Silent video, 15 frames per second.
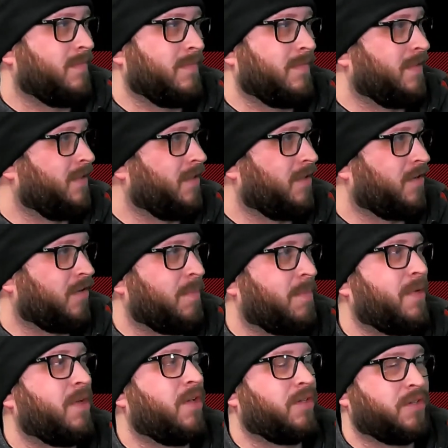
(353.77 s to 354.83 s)
Yeah. Creepy
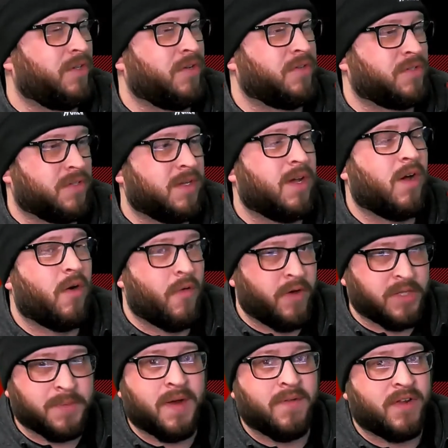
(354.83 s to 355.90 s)
old dudes. Okay, always
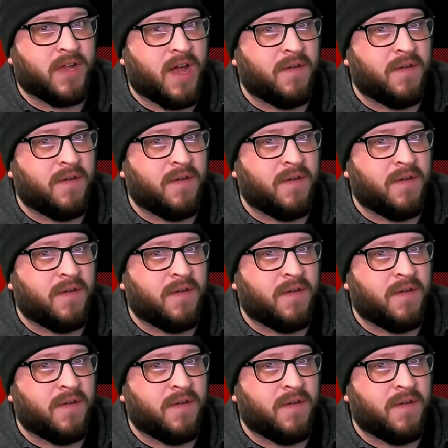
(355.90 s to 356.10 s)
part of a coffee